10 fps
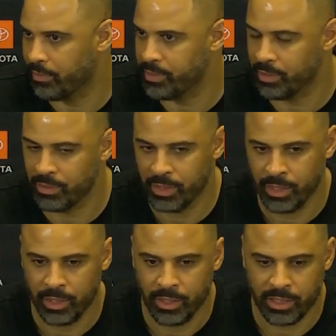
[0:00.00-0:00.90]
So
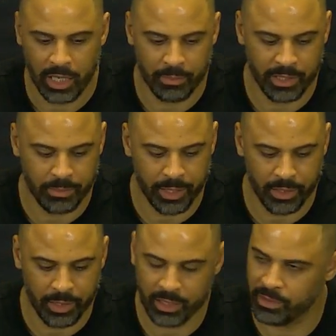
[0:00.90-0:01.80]
shot it much
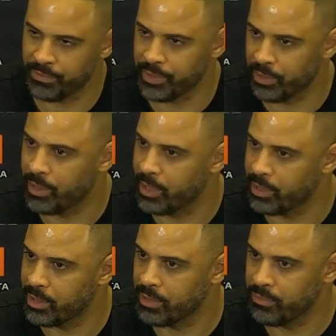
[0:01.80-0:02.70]
better, got the free throw line a
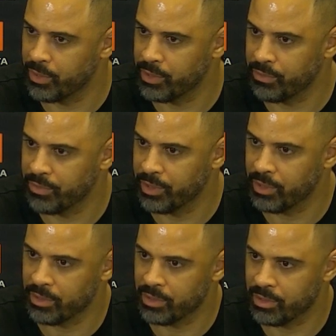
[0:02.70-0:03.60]
ton, forty-two free
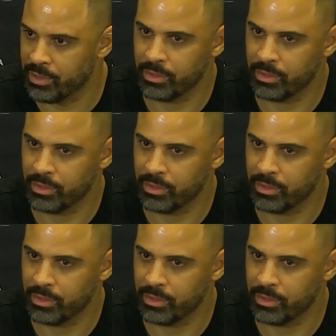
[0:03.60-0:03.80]
throws.